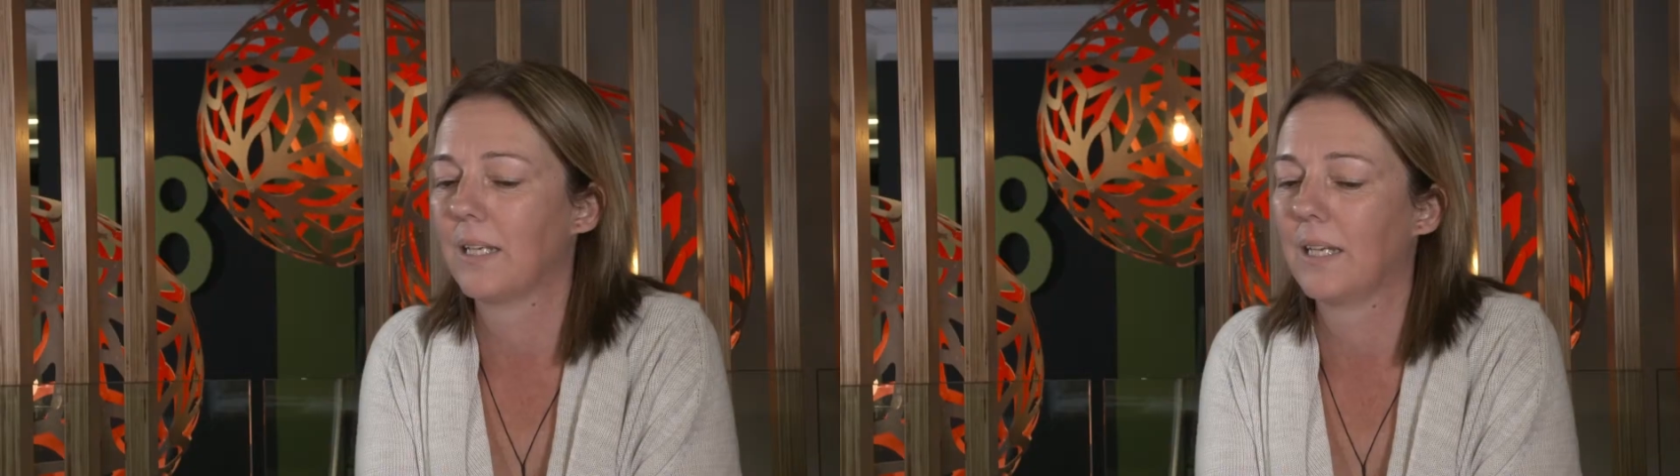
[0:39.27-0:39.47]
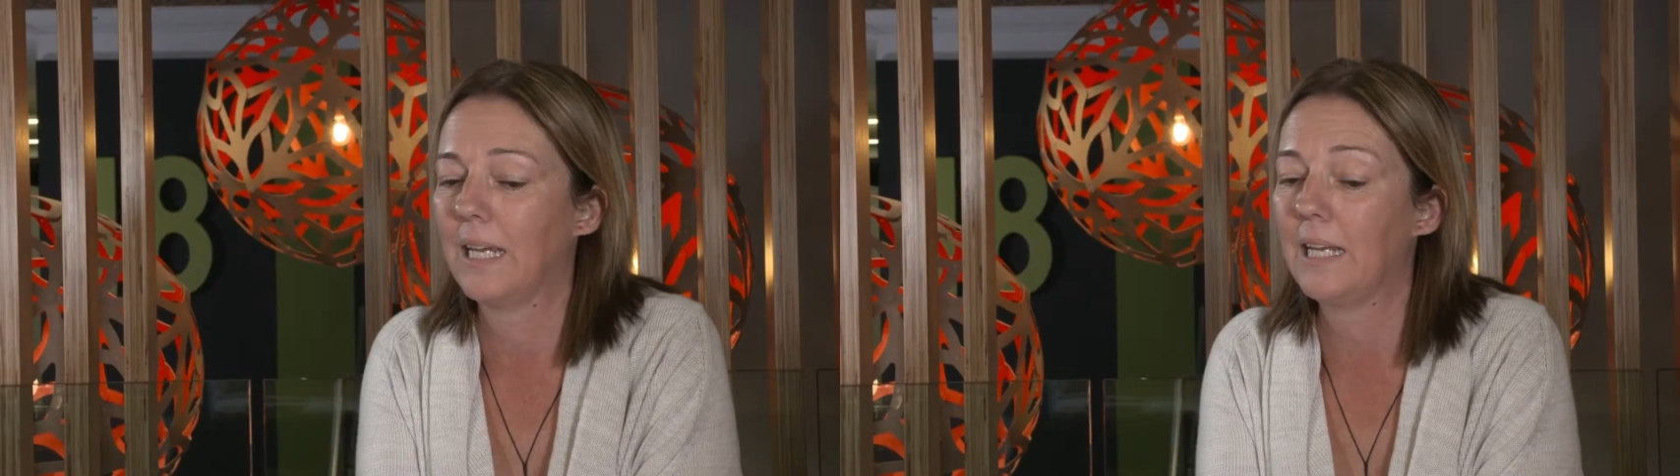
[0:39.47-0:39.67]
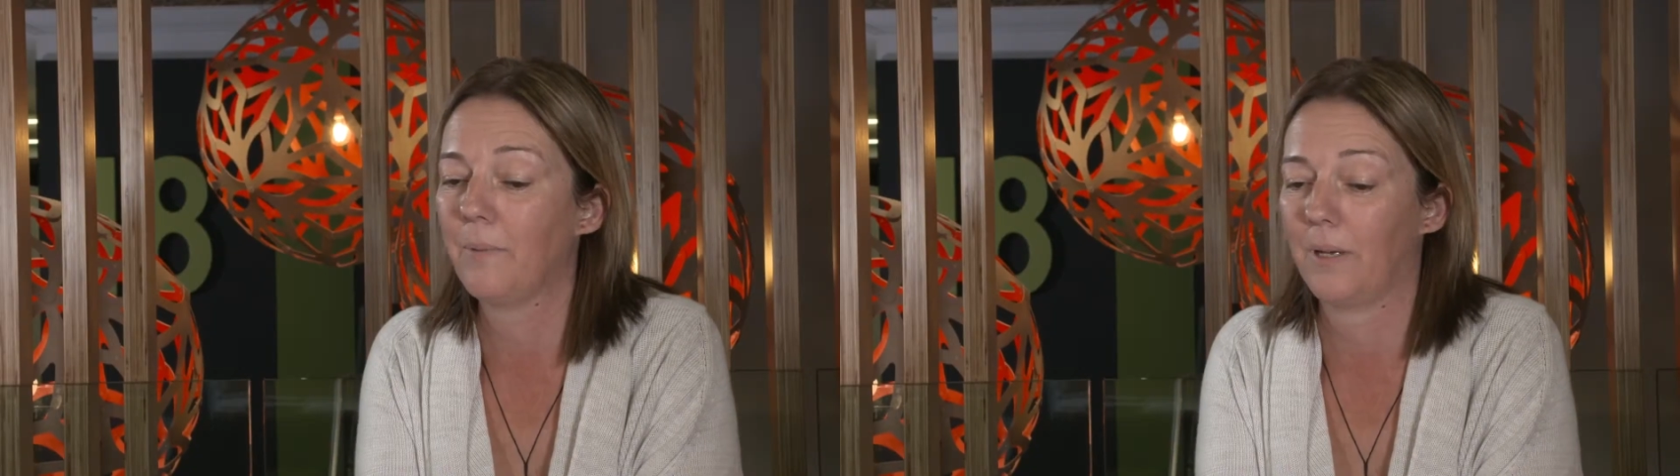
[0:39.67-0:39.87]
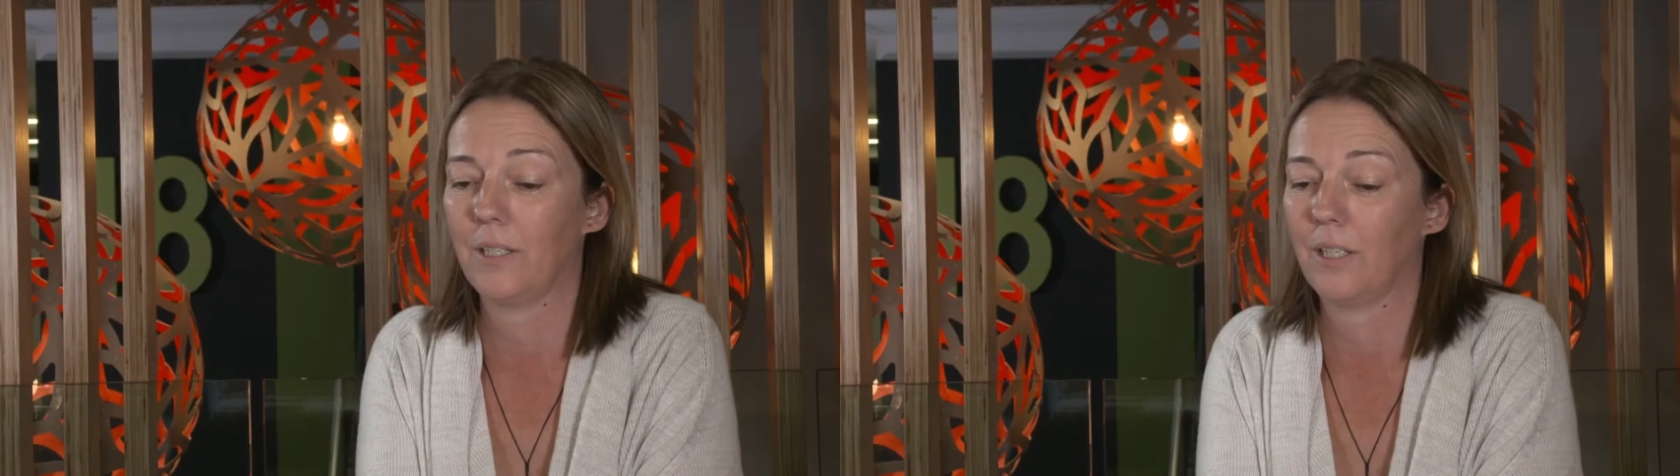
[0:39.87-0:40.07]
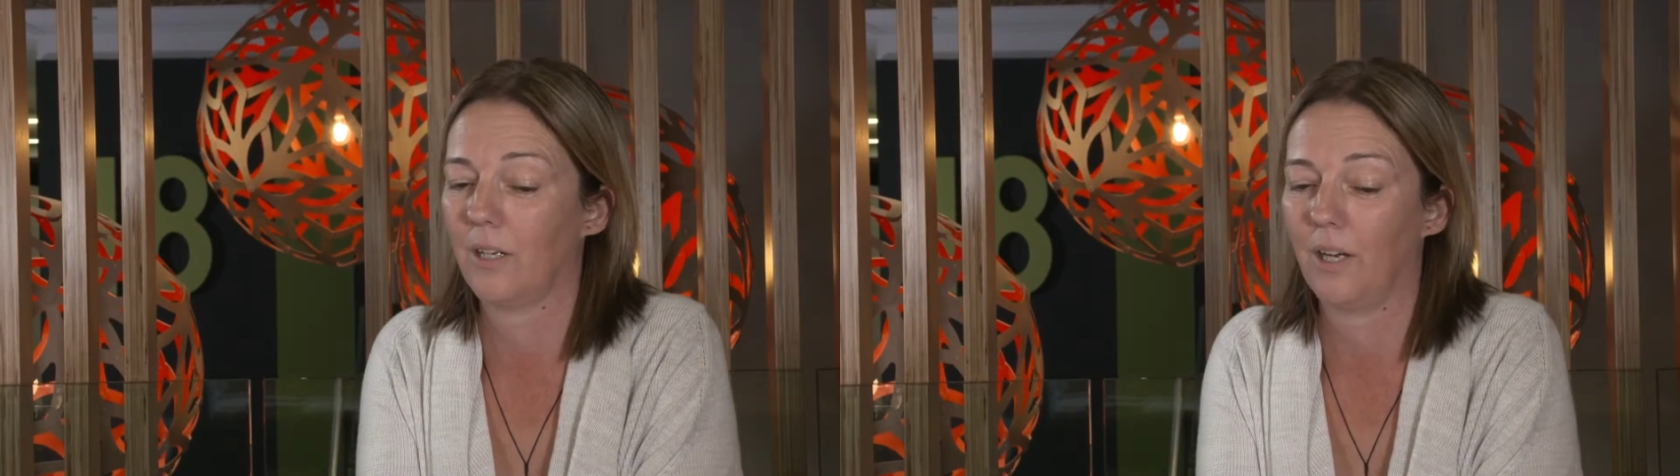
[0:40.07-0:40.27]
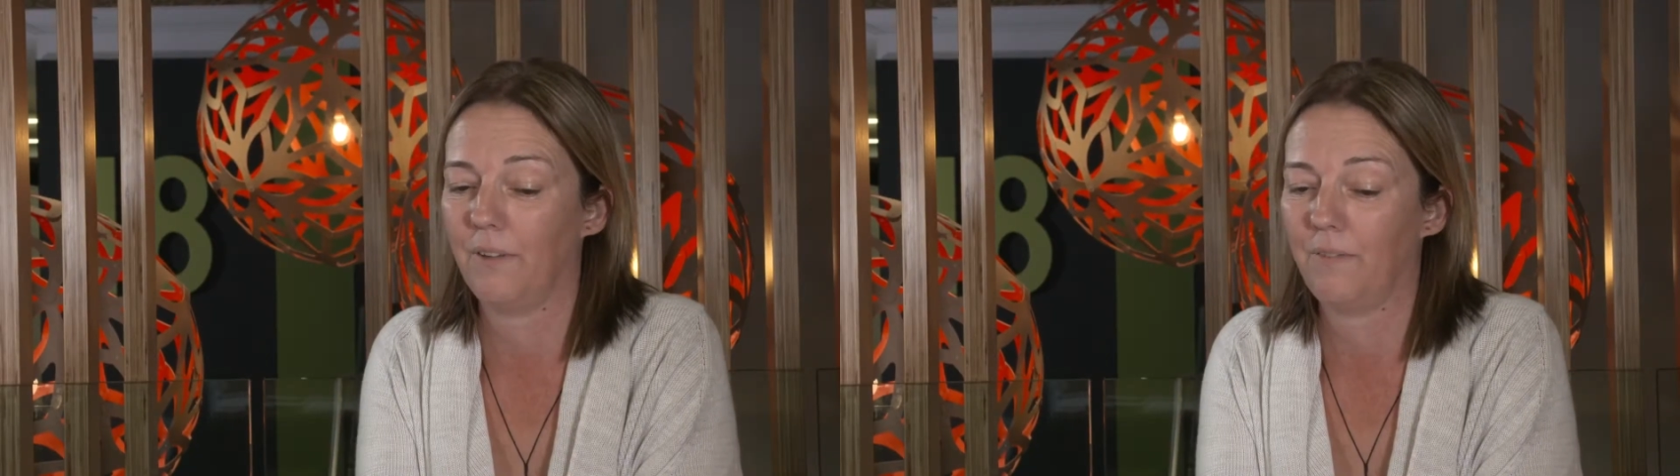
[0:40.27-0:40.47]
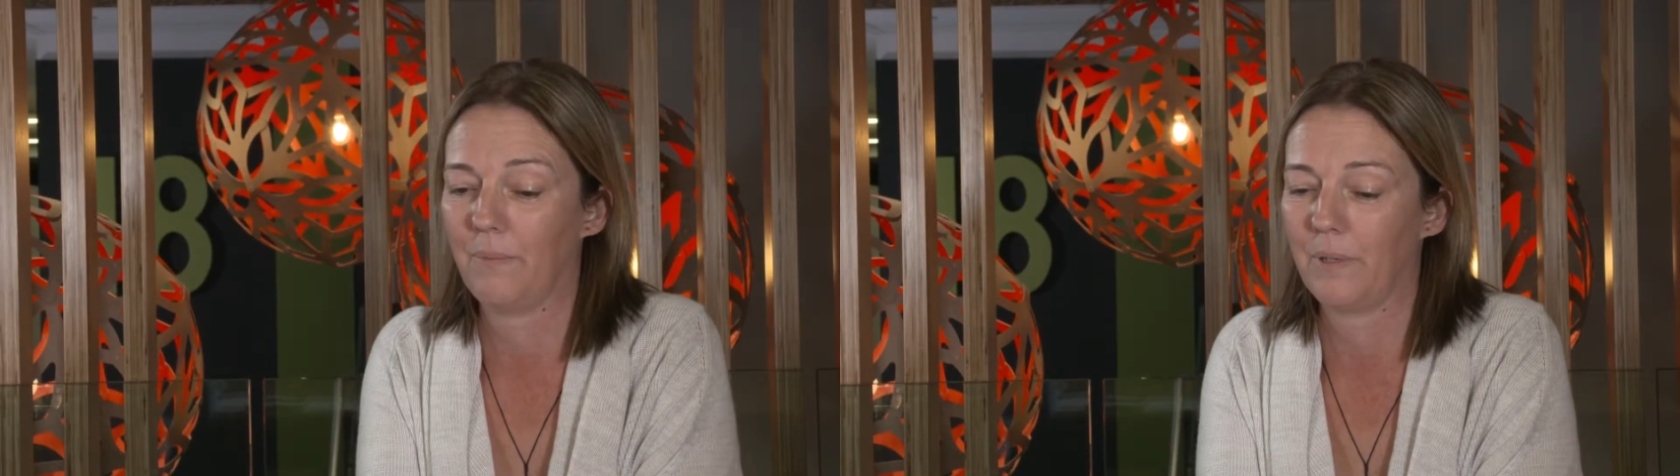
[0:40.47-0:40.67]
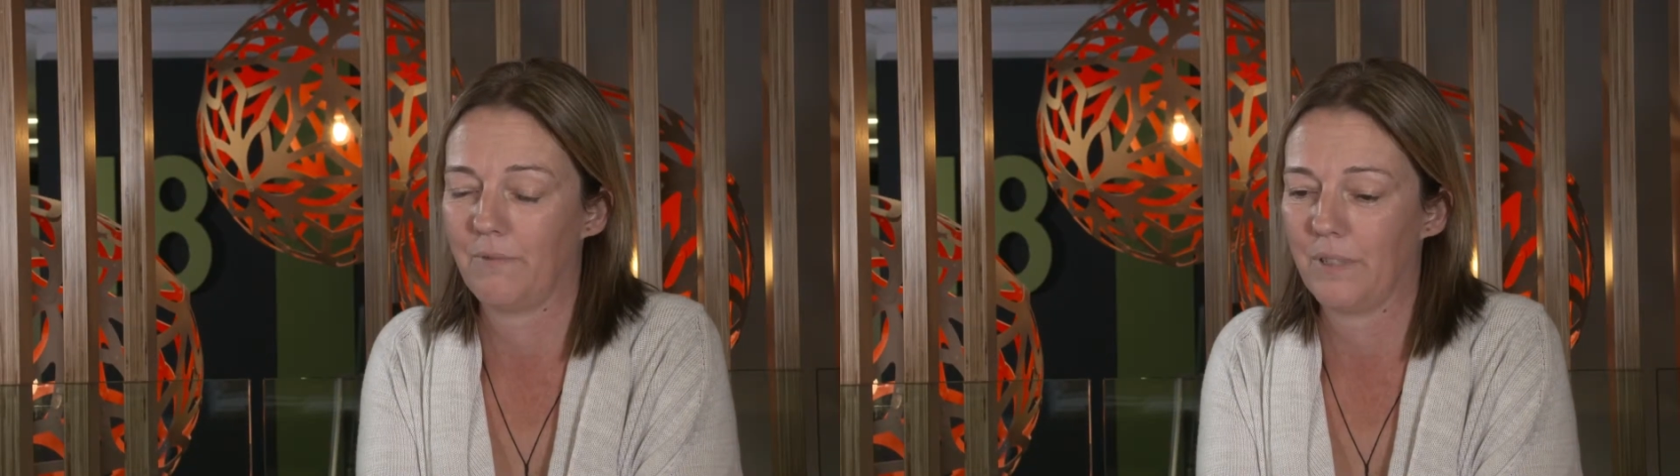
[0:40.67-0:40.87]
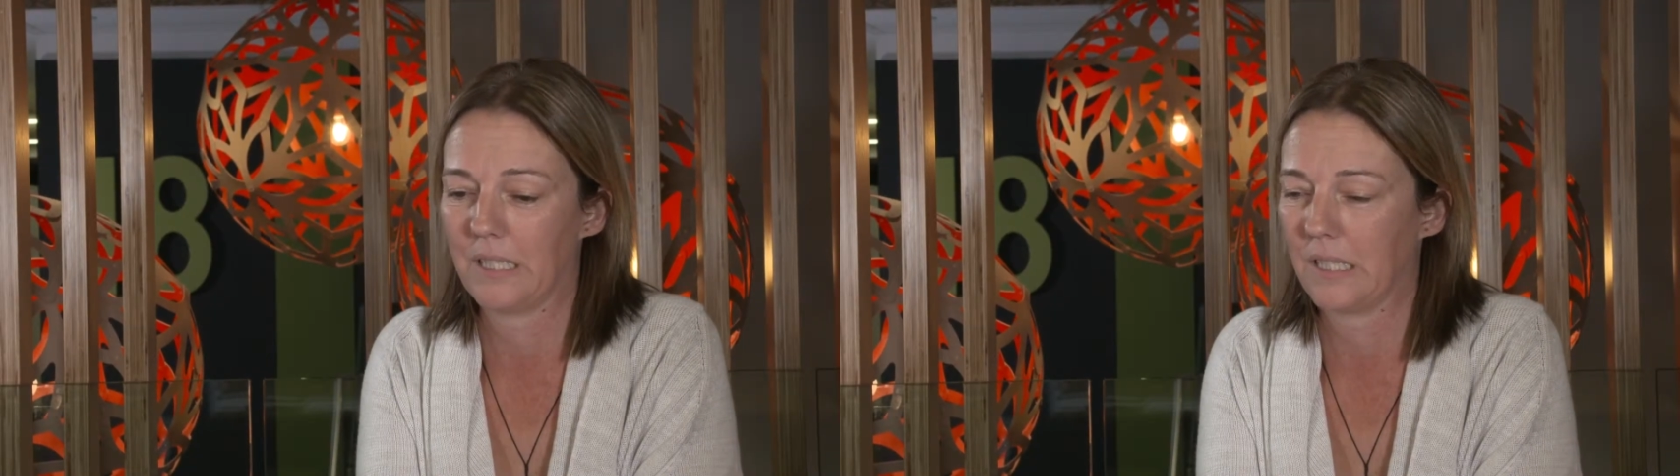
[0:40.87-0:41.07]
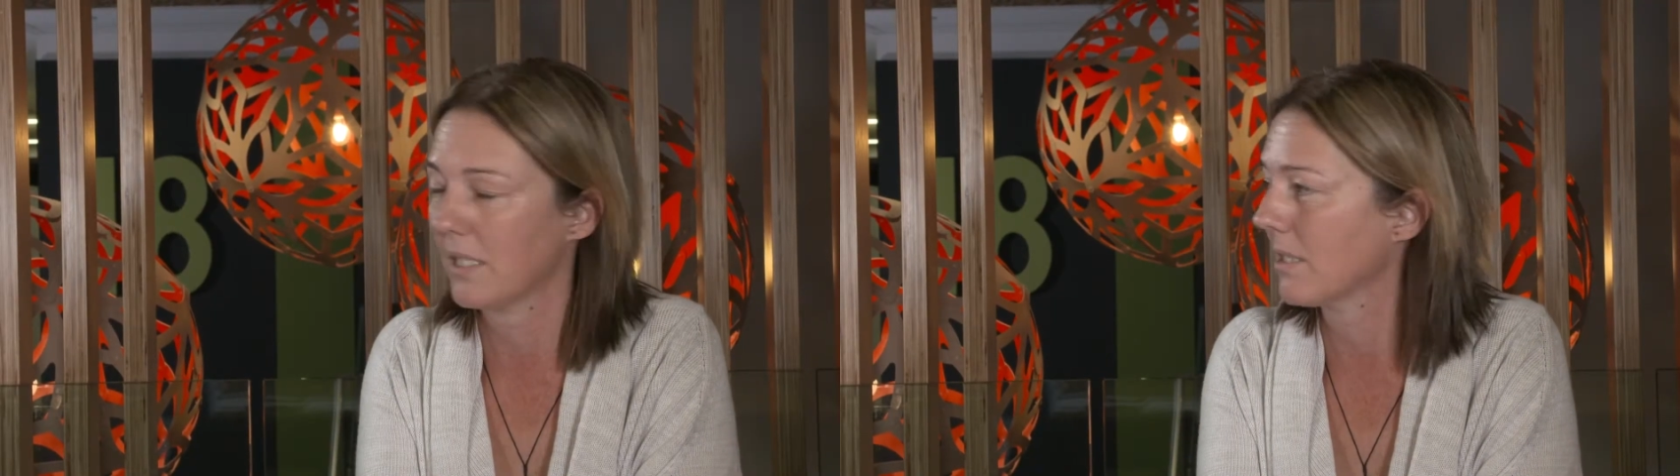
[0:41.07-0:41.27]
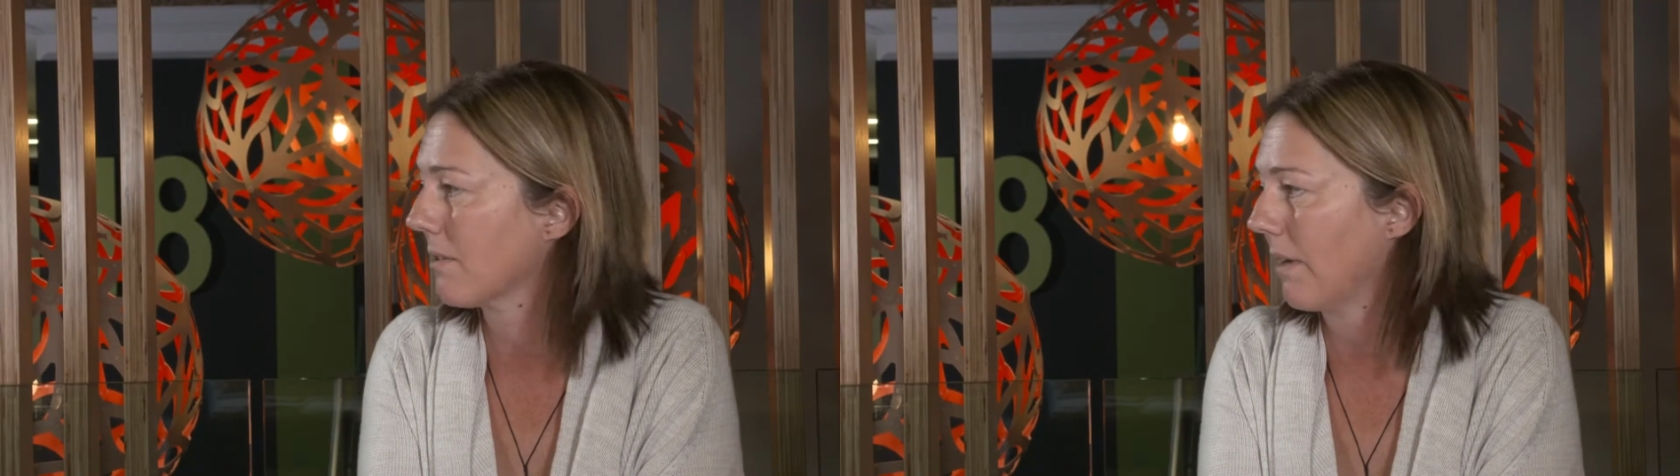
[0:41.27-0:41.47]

Anyone, you know, like family and friends are just